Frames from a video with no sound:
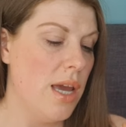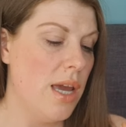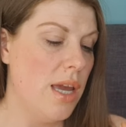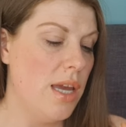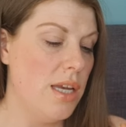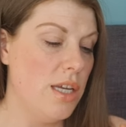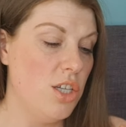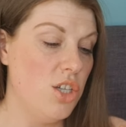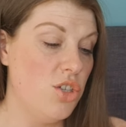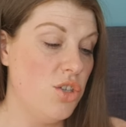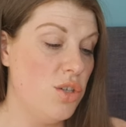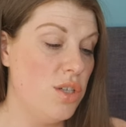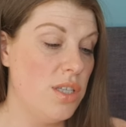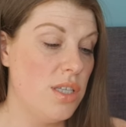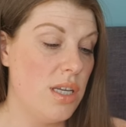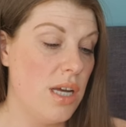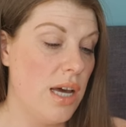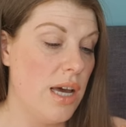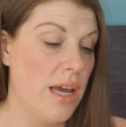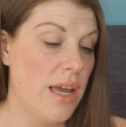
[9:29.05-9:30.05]
It is
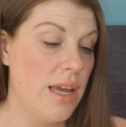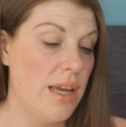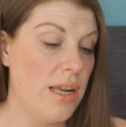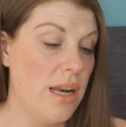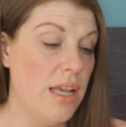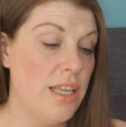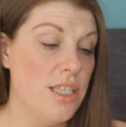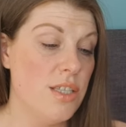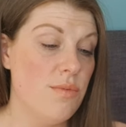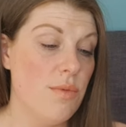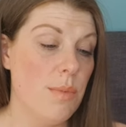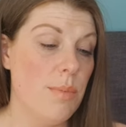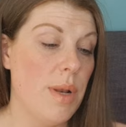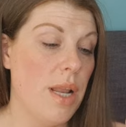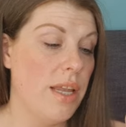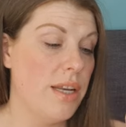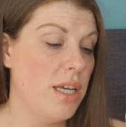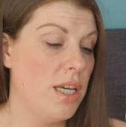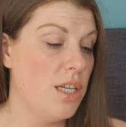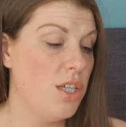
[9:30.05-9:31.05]
just a cleanse and
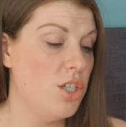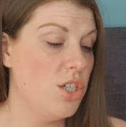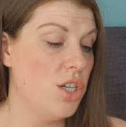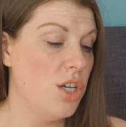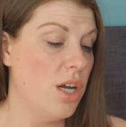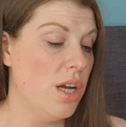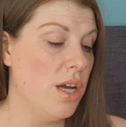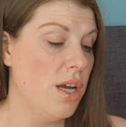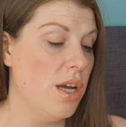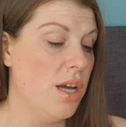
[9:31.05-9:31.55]
replenish